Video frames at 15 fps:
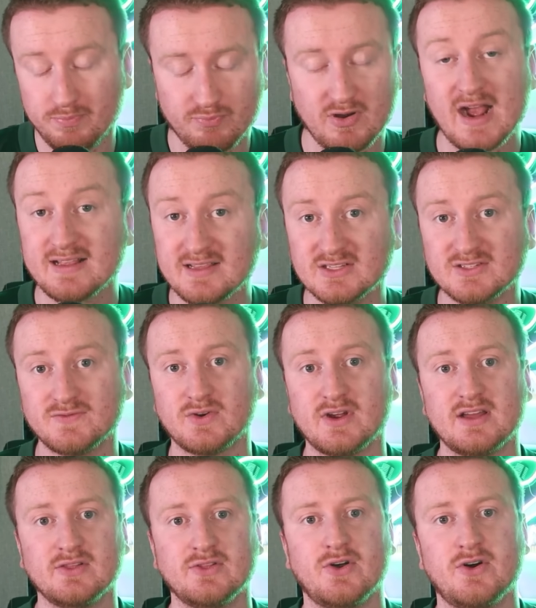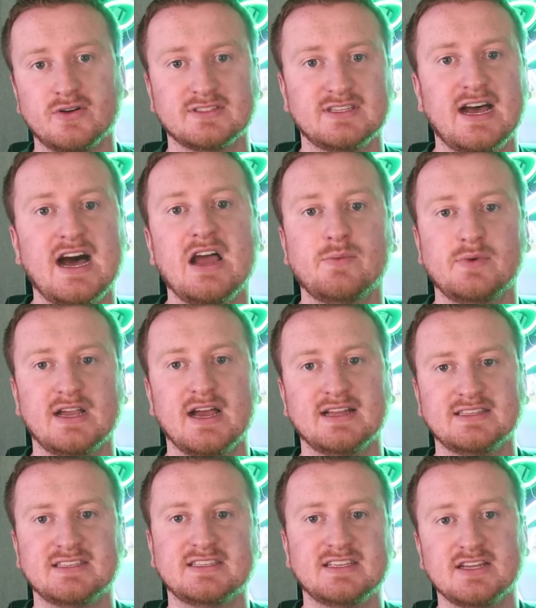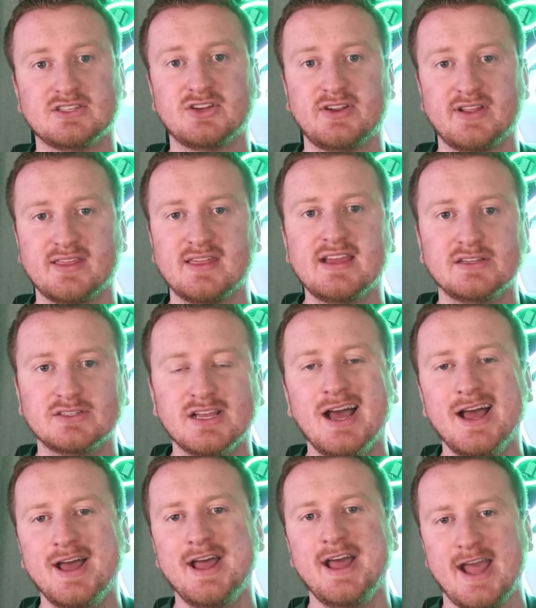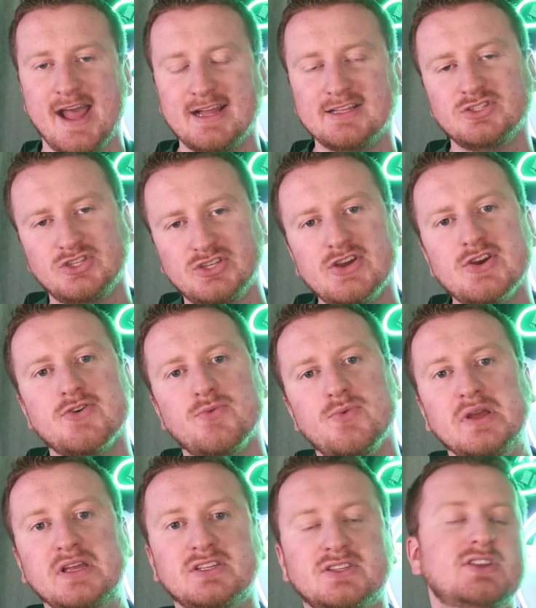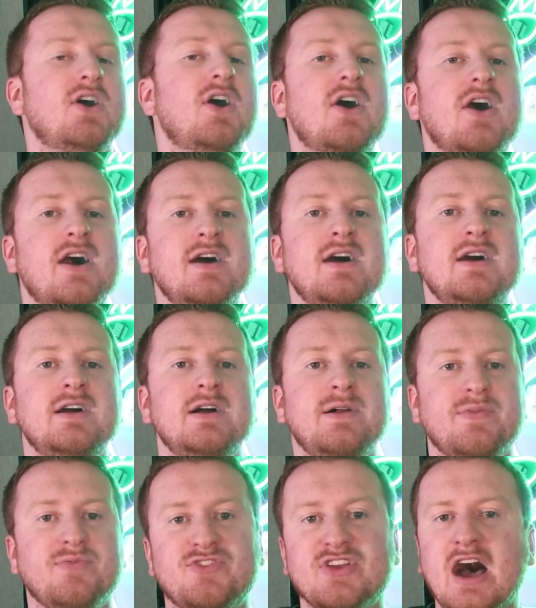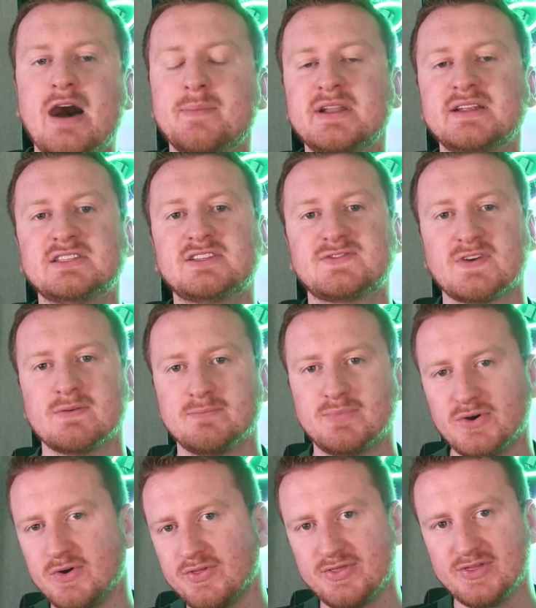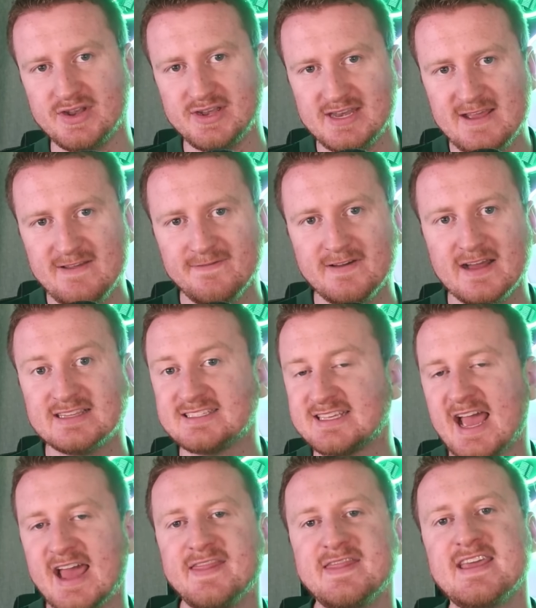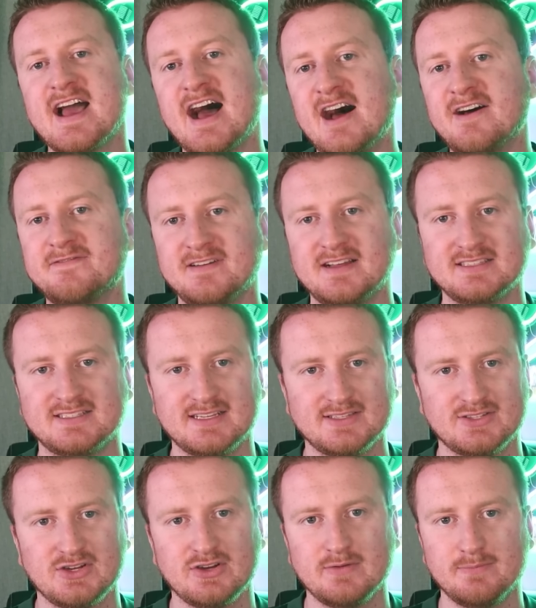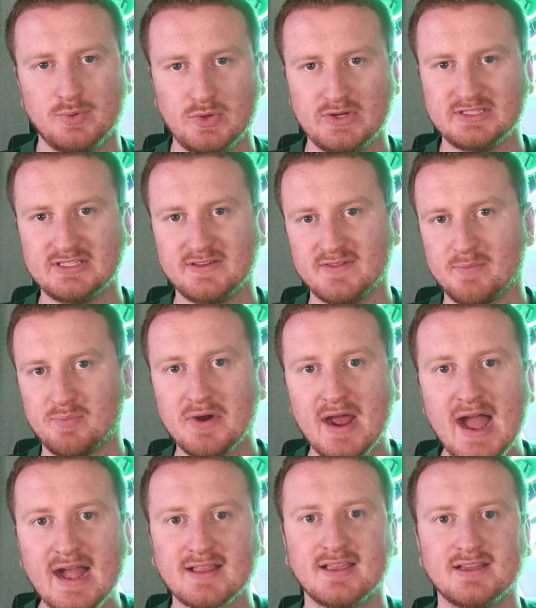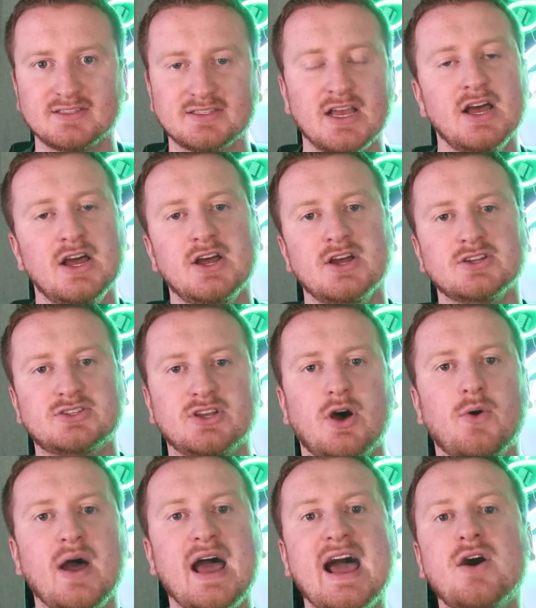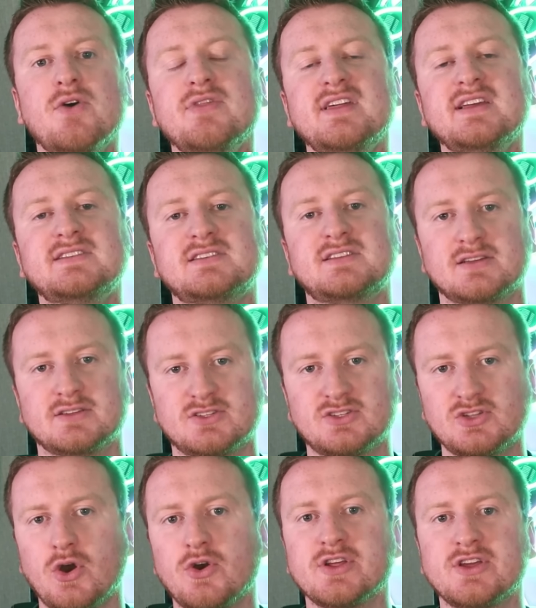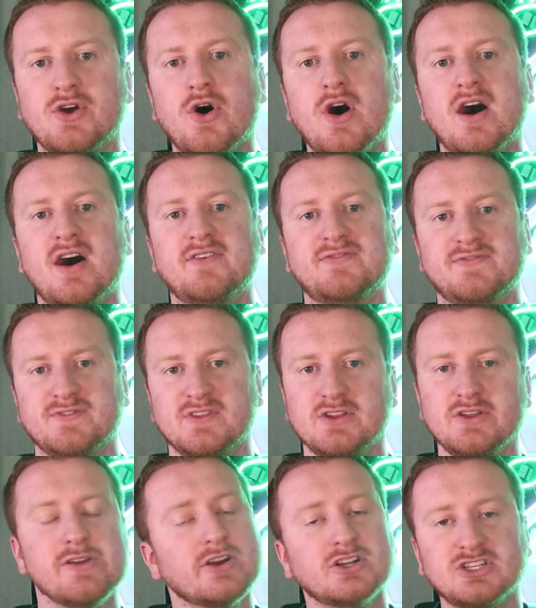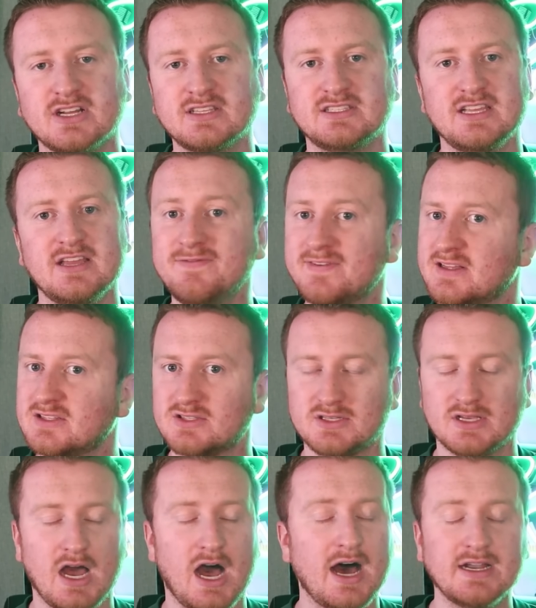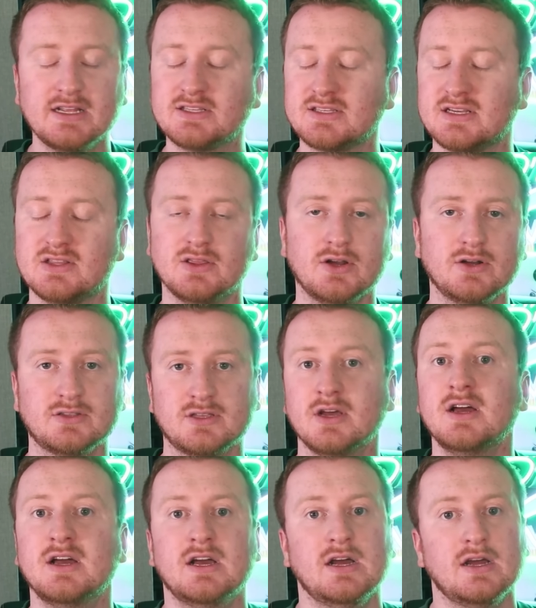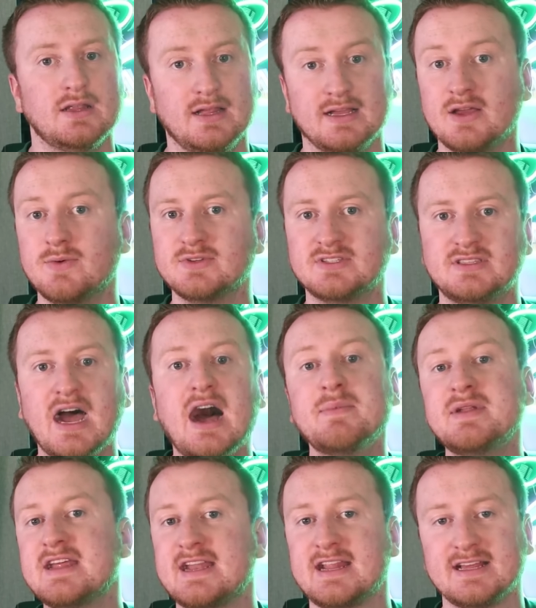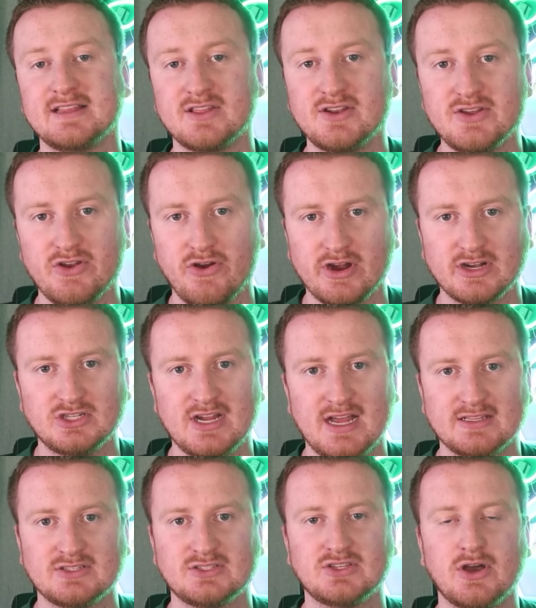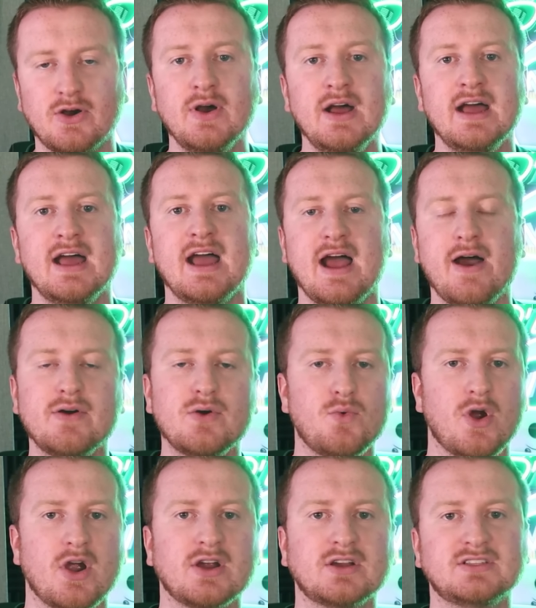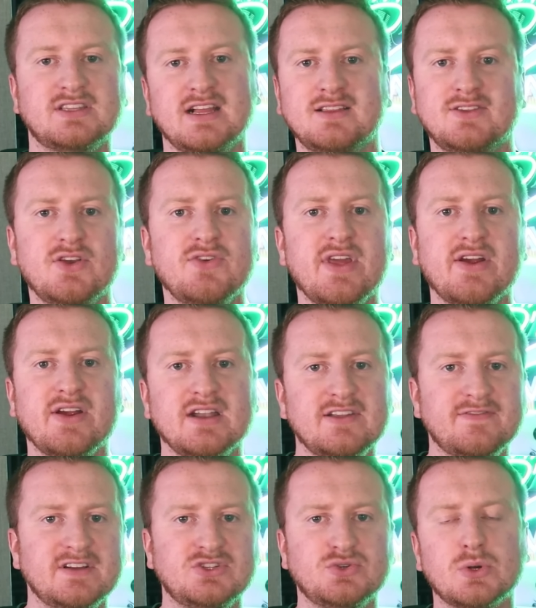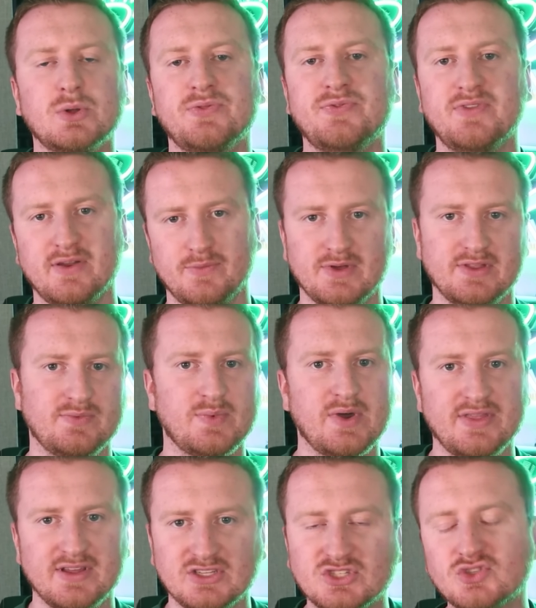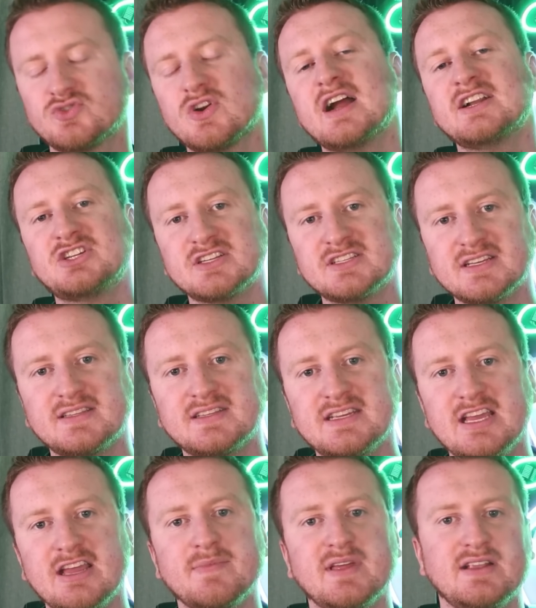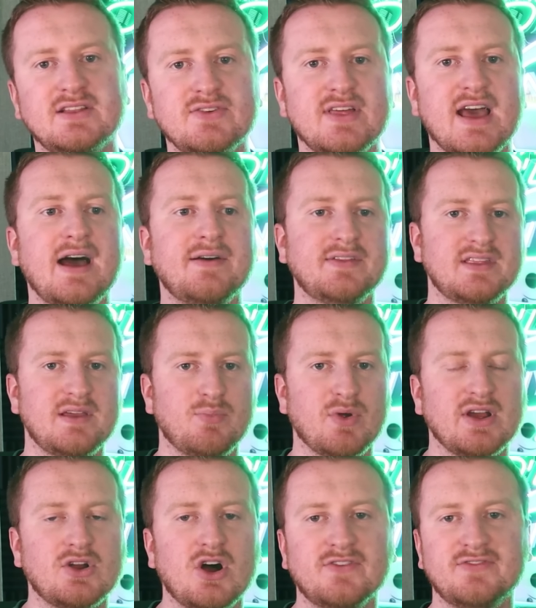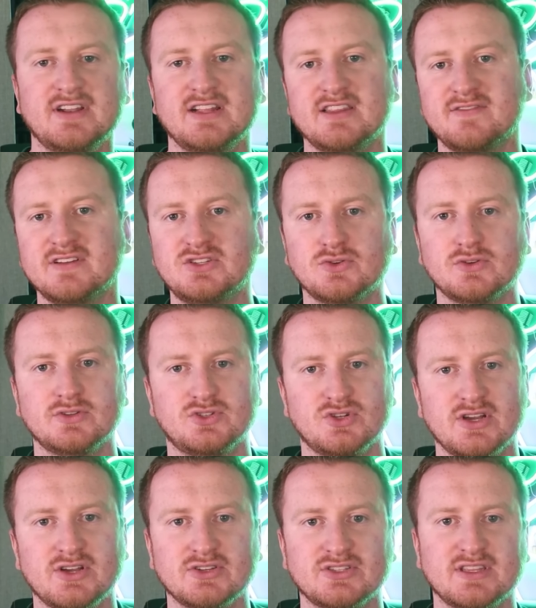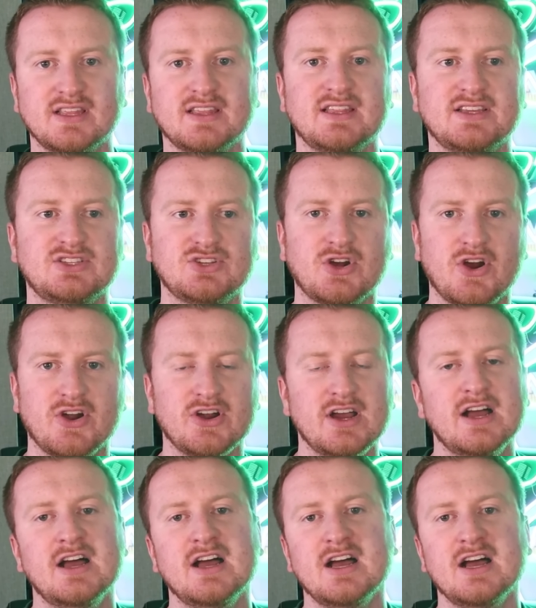practiced for a long time. We got to see a ton of things. And two, we saw dominance from both the defense and the offense at certain points of the practice. So how this started off, the New York Jets defense honestly looked like it was dominating the New York Jets. So how it works, they do their individual, well, they stretch as a team, they do that, then they break off in individual drills, and then they start